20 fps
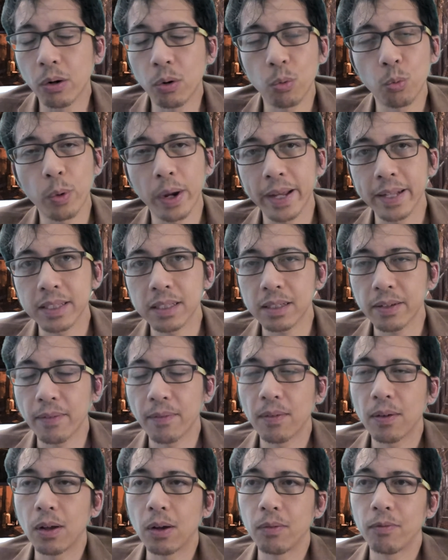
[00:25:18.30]
waste
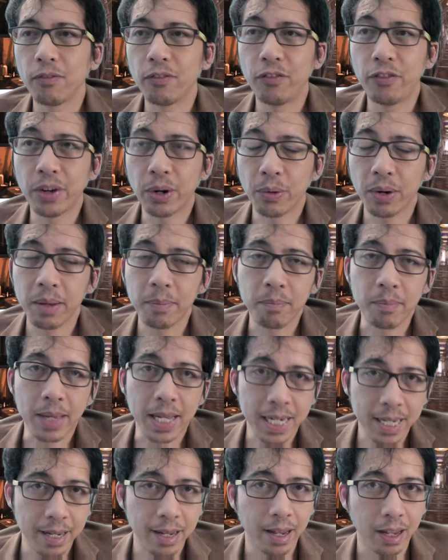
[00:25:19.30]
very
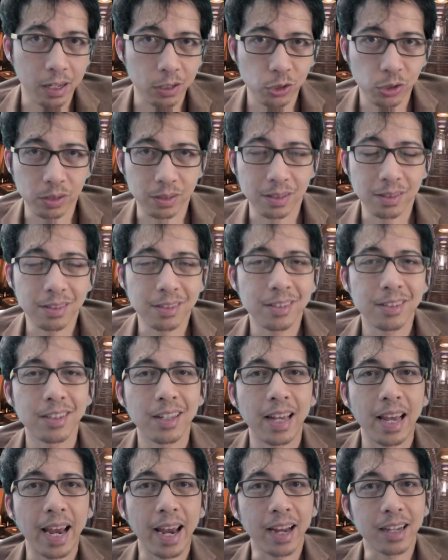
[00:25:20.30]
many actions
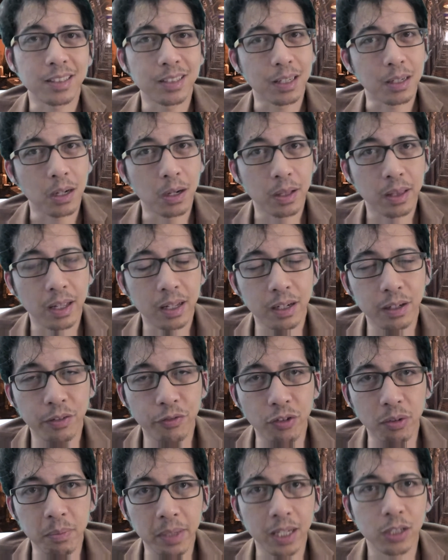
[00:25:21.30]
acting on that
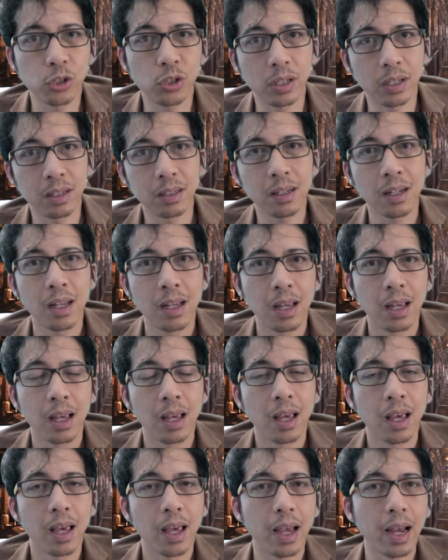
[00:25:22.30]
information,
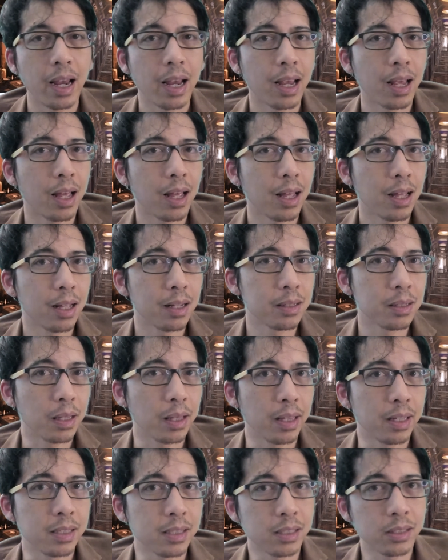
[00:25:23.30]
and
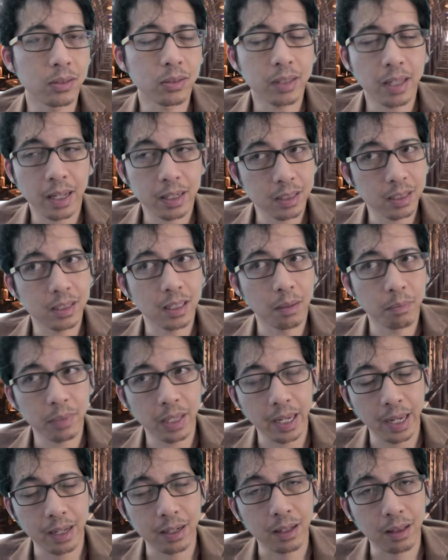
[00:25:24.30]
they still get some gain.